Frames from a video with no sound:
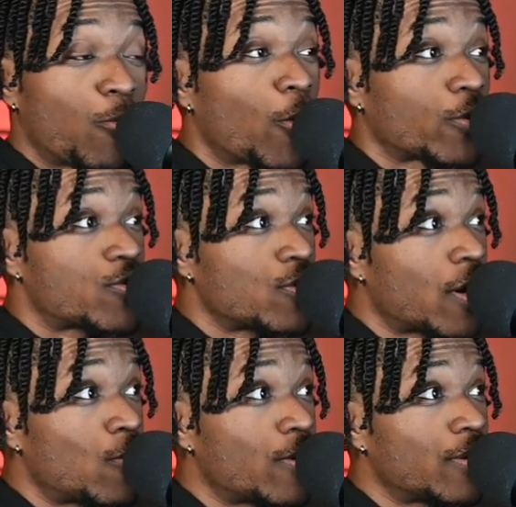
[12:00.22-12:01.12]
works, you
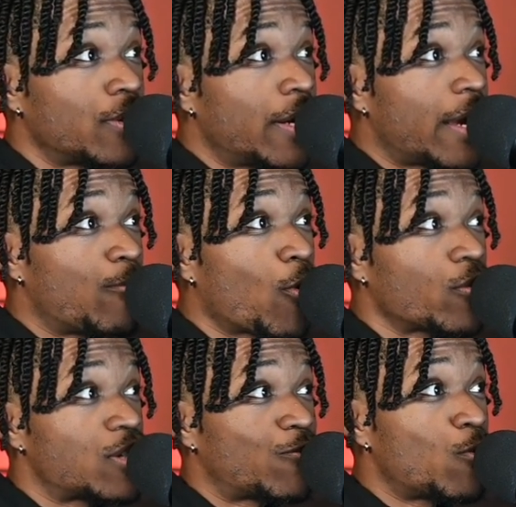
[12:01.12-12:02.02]
know. It
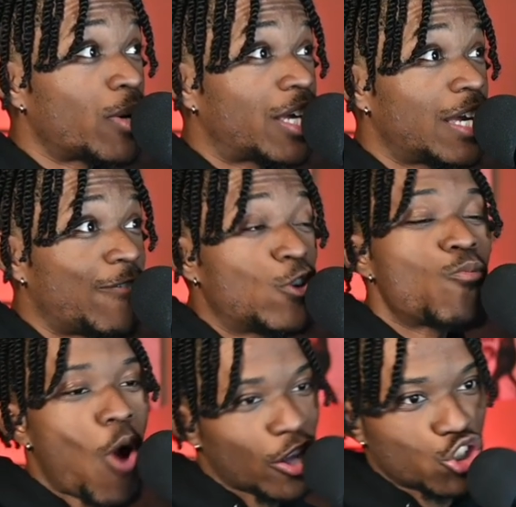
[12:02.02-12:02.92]
works if you want to keep. If you
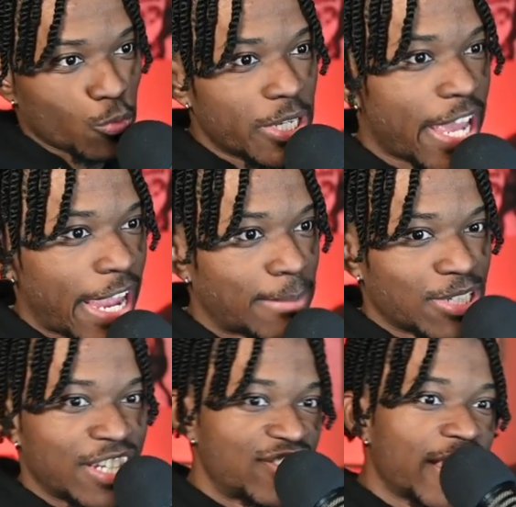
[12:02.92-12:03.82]
watch three games
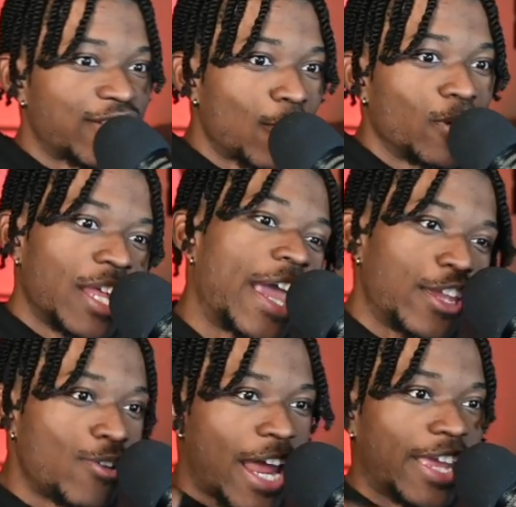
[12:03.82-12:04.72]
and it's six on a day,
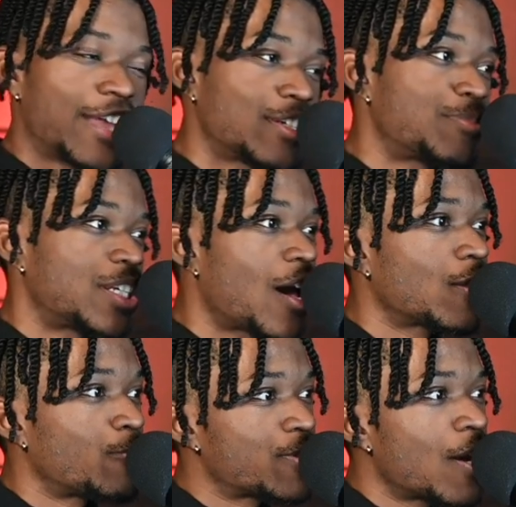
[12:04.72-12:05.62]
you got to catch up to the
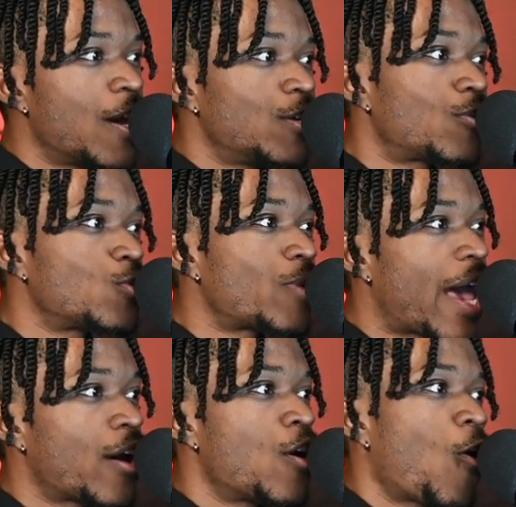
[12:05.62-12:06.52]
other ones. You could do
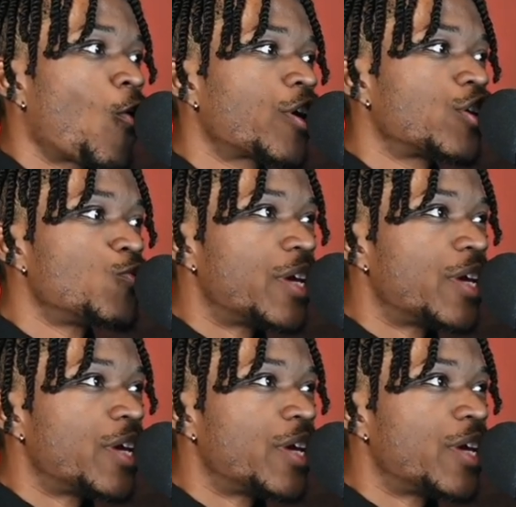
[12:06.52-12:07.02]
that, or you could do